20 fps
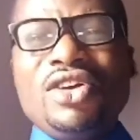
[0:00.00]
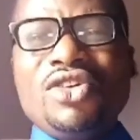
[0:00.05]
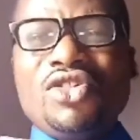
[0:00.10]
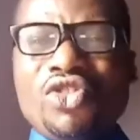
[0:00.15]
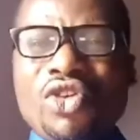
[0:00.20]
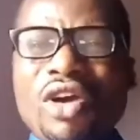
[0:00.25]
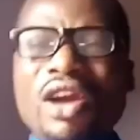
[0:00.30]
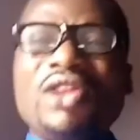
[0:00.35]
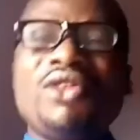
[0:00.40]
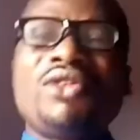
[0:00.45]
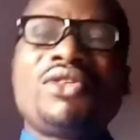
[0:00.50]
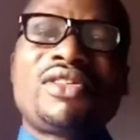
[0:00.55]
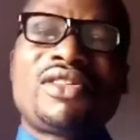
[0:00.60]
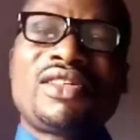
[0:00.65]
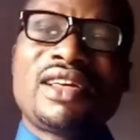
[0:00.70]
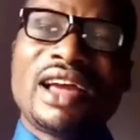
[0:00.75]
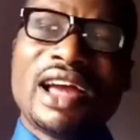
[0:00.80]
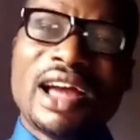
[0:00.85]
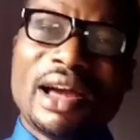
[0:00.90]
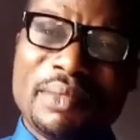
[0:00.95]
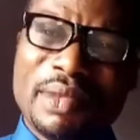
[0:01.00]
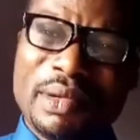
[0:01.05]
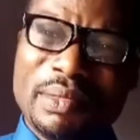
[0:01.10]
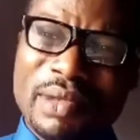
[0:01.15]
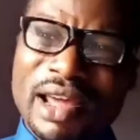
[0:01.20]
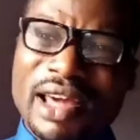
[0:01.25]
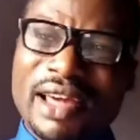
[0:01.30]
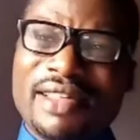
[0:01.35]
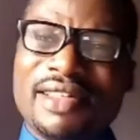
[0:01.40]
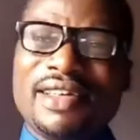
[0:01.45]
Join us and be
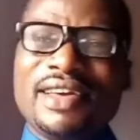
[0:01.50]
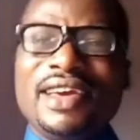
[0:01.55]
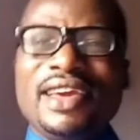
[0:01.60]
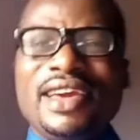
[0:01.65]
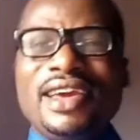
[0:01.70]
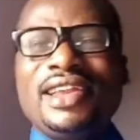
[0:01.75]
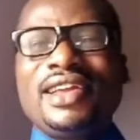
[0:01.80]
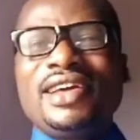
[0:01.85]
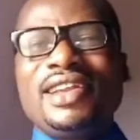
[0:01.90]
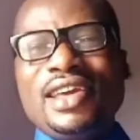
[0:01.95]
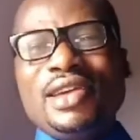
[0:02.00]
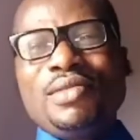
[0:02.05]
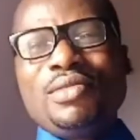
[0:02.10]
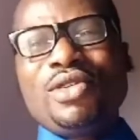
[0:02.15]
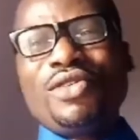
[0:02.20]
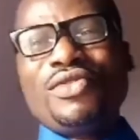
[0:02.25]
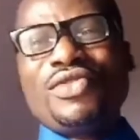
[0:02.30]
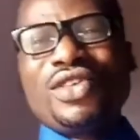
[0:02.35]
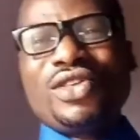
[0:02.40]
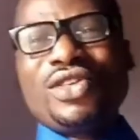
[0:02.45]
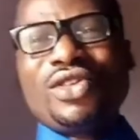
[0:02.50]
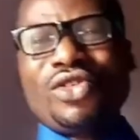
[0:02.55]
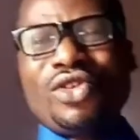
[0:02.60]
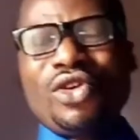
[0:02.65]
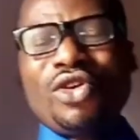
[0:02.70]
blessed in the name of Jesus.